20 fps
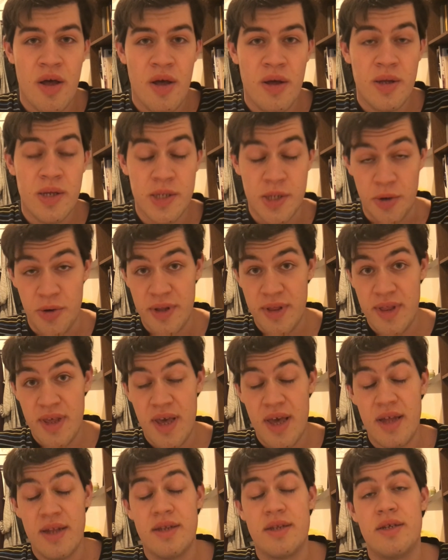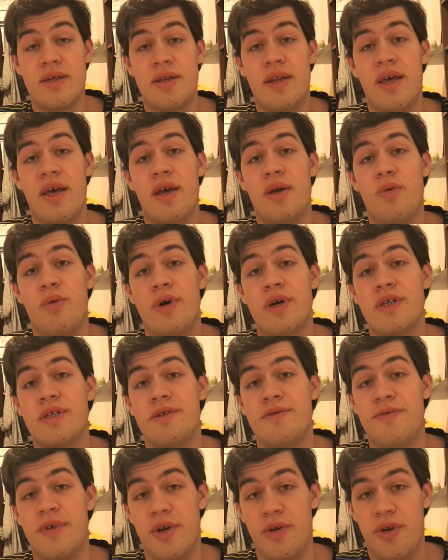So in the end, today was a
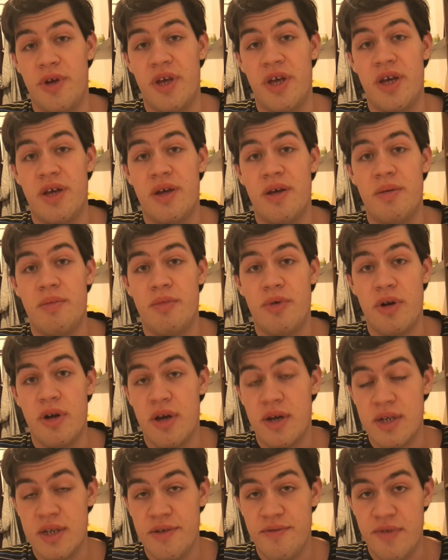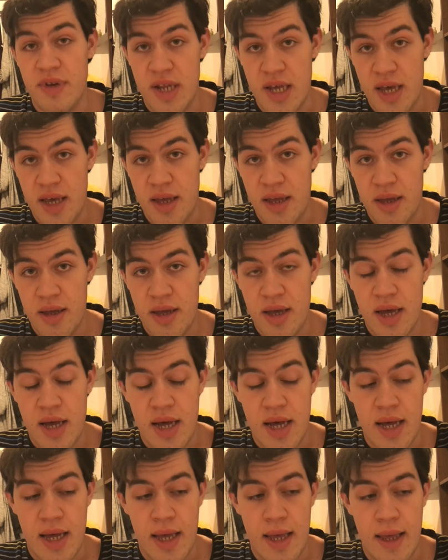very productive day.
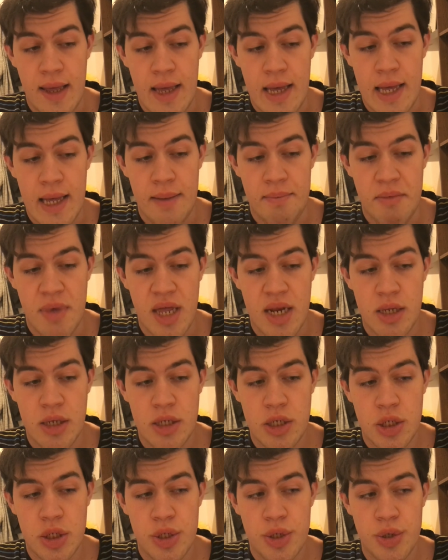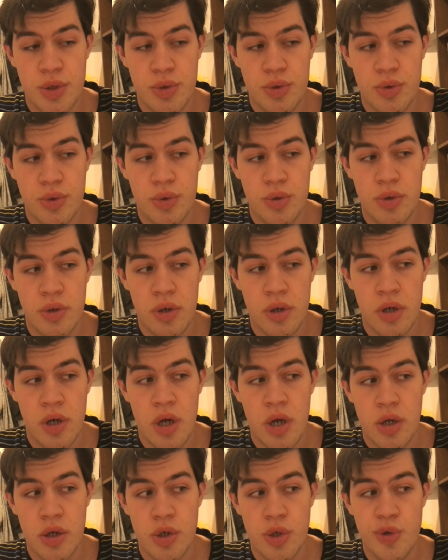I managed to
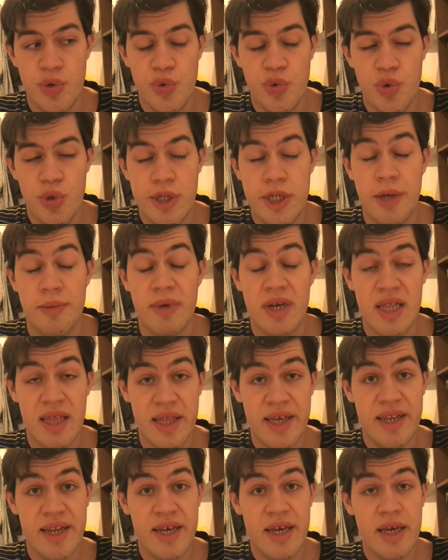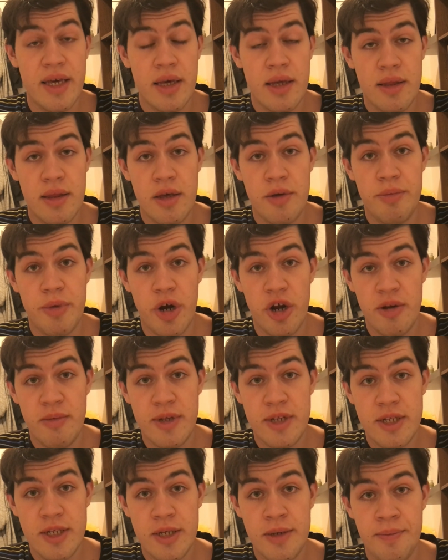do some cleaning in the
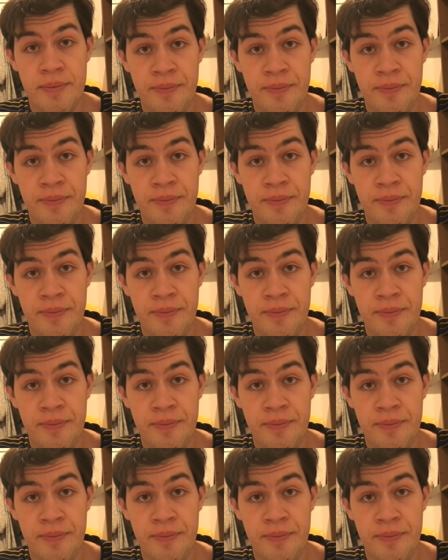apartment.